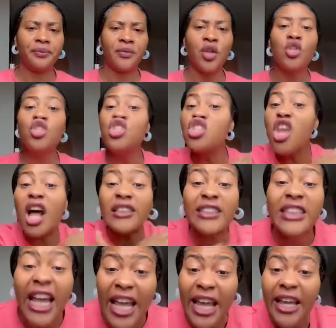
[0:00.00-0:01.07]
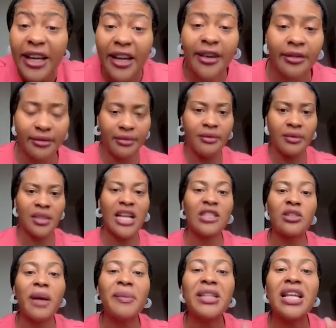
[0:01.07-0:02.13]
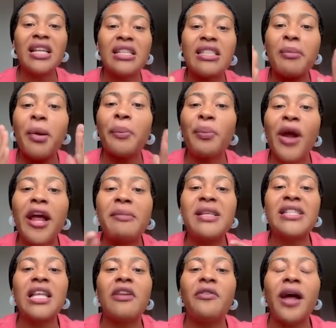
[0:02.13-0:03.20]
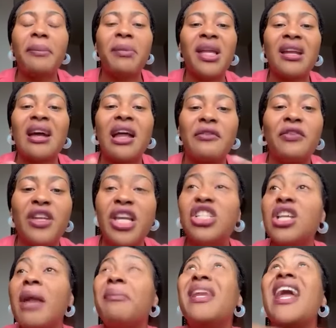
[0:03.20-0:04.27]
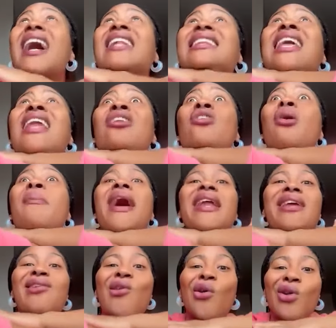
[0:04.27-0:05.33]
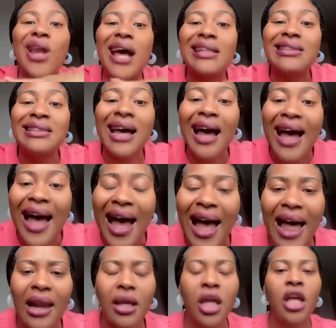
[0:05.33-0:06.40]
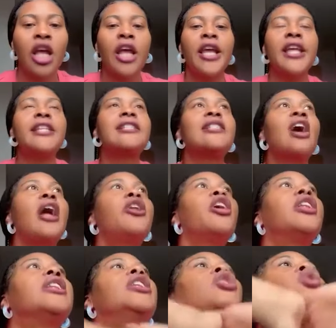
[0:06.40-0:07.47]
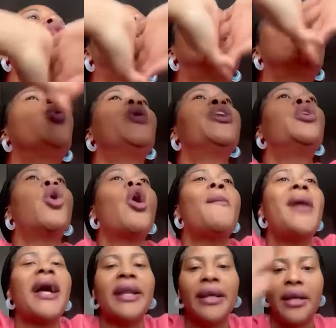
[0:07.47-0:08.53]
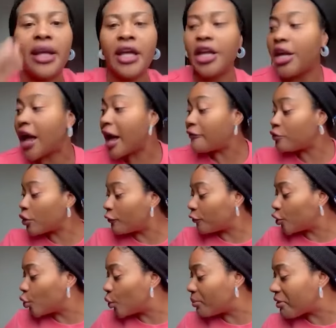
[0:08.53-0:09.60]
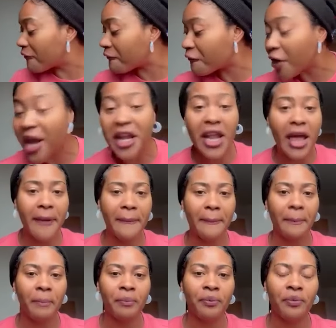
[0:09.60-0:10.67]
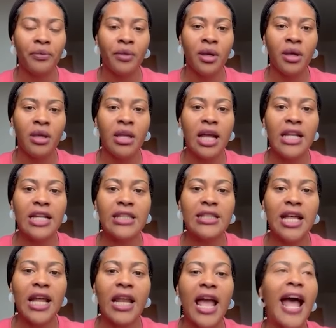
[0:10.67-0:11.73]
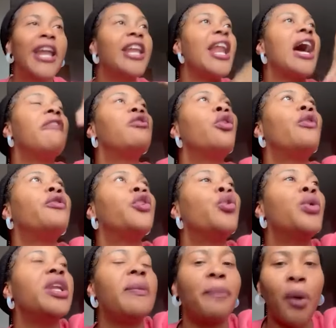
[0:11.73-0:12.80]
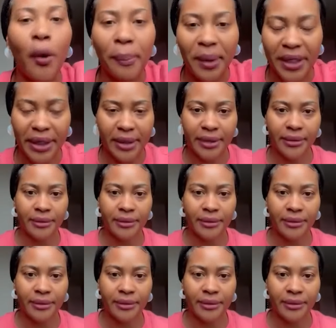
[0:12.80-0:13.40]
Nothing. That's why I tell us I'm a pride myself and being confidential. I'm not tell nobody nothing at all. It's got nothing to do with nobody. It not have nothing to do with my friend them. You understand? And it have nothing to do with the public.